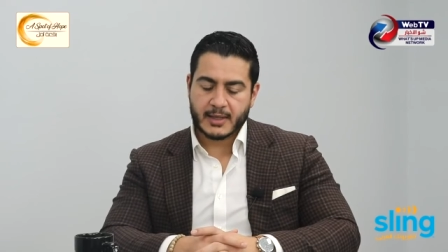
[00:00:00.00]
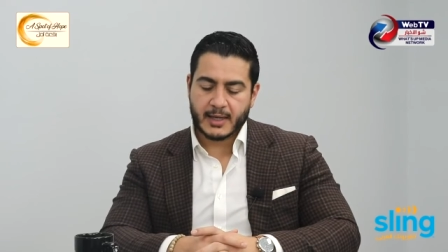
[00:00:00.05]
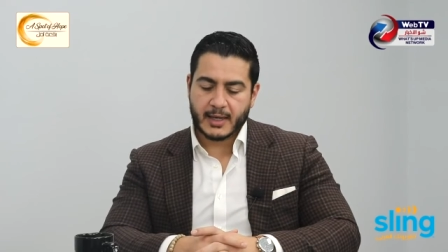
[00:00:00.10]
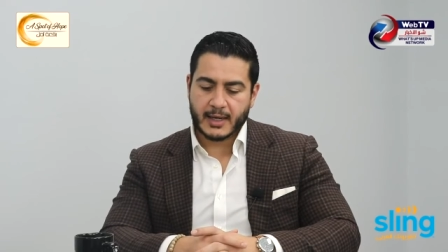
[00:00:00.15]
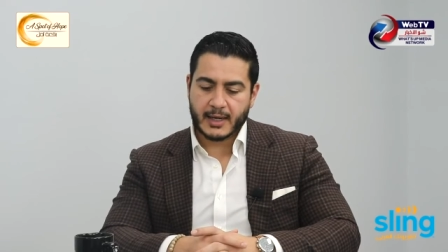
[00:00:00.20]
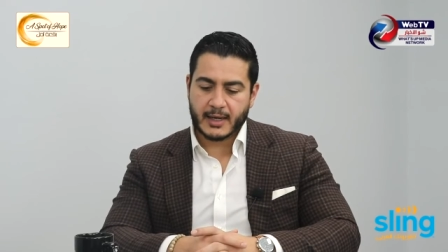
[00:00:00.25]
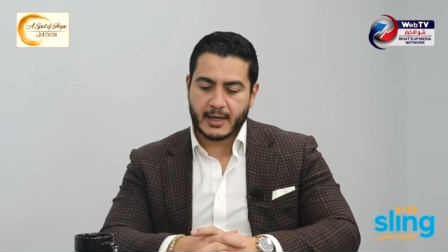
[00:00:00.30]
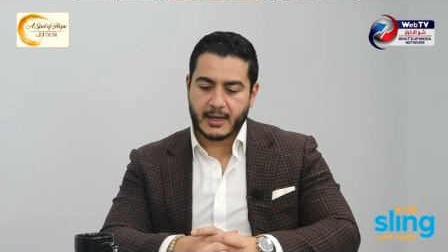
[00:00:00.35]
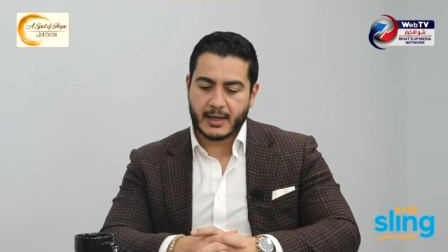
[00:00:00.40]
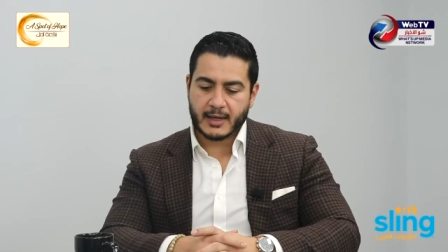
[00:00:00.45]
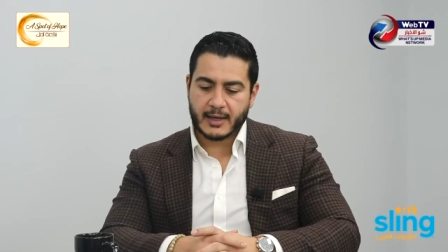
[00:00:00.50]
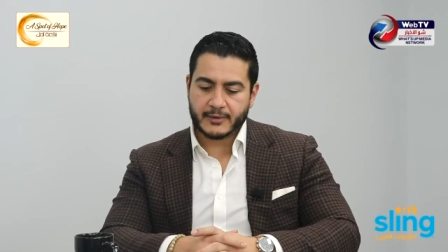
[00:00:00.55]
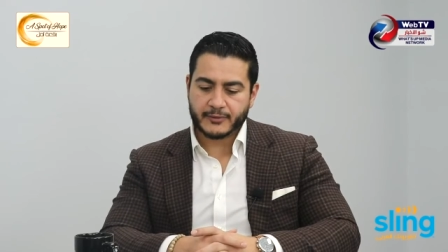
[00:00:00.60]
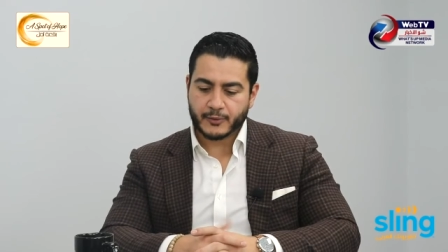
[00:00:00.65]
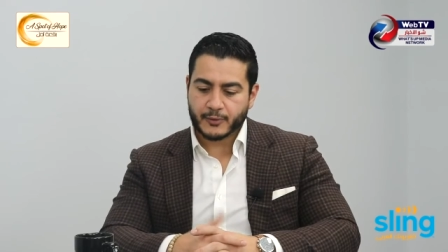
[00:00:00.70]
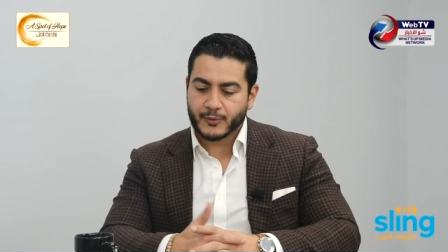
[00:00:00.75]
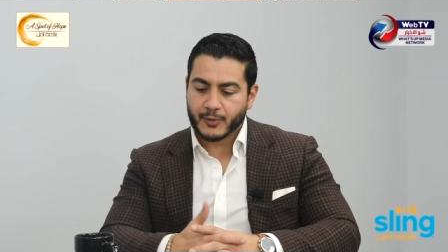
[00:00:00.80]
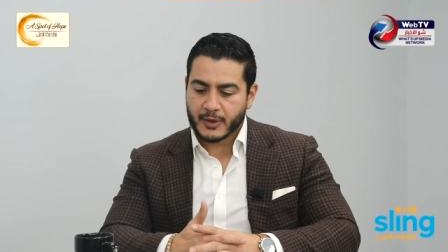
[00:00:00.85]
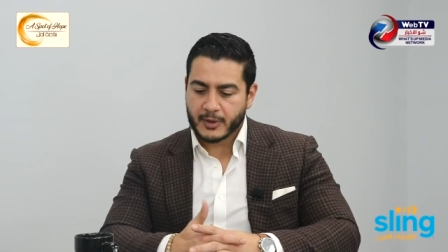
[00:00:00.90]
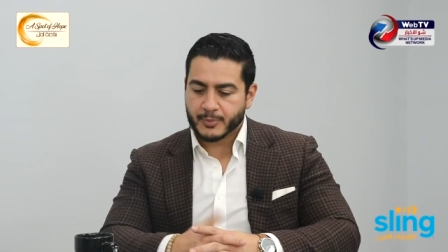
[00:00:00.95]
So I was
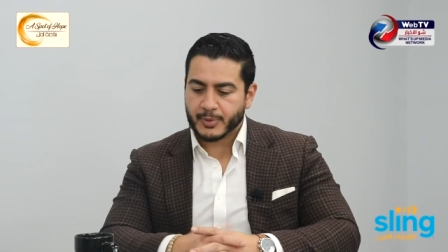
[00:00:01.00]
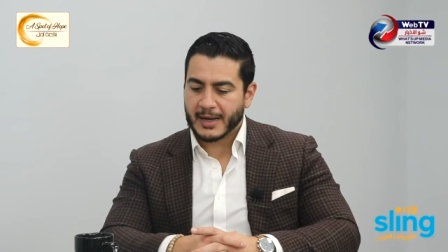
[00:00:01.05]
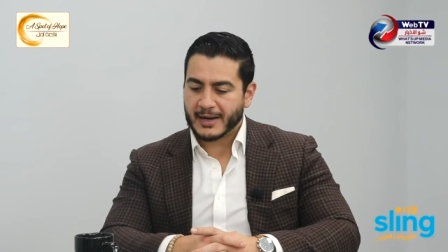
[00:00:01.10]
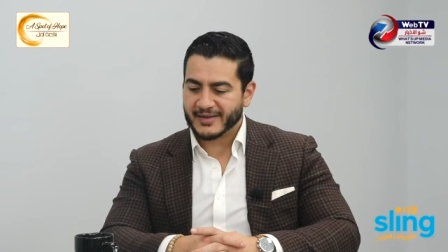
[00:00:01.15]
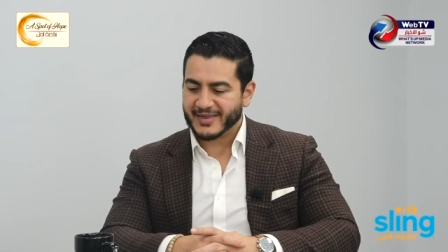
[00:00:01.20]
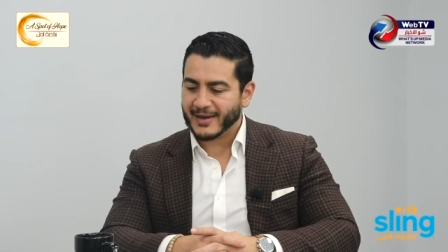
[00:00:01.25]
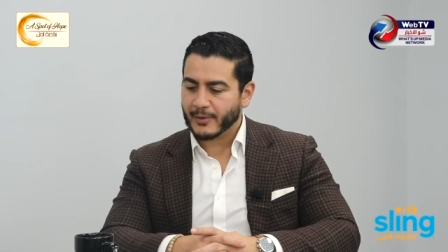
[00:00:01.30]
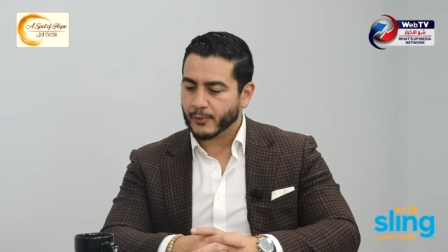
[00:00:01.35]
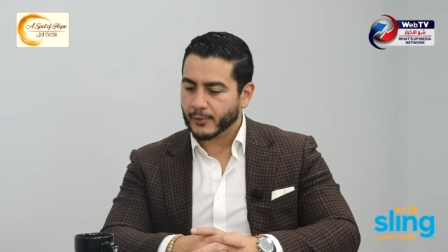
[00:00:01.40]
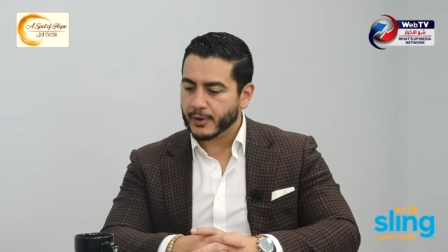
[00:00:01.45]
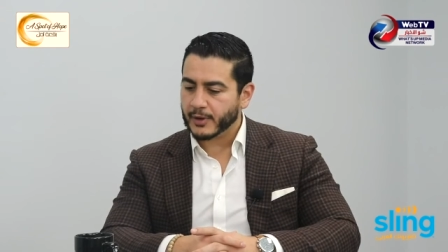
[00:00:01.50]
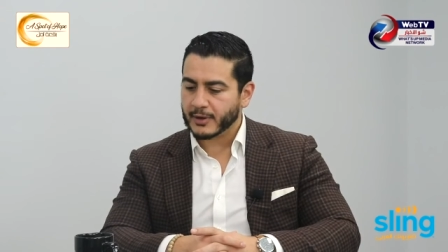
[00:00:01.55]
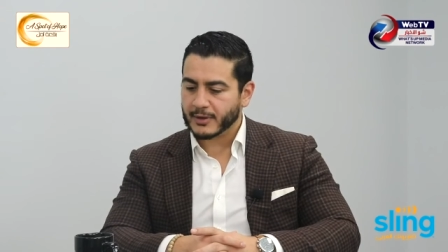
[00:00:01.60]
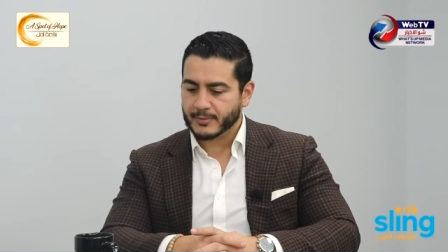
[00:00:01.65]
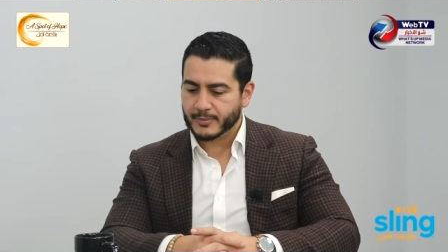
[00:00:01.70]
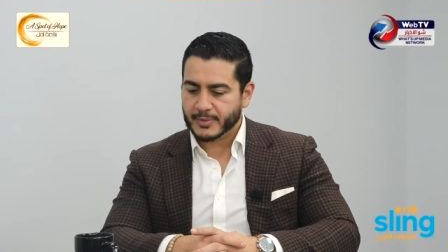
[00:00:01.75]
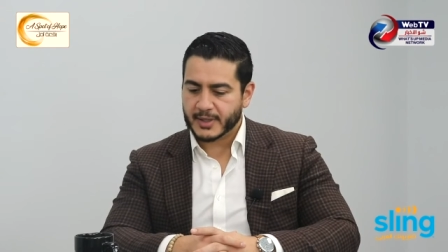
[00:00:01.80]
really proud of that work,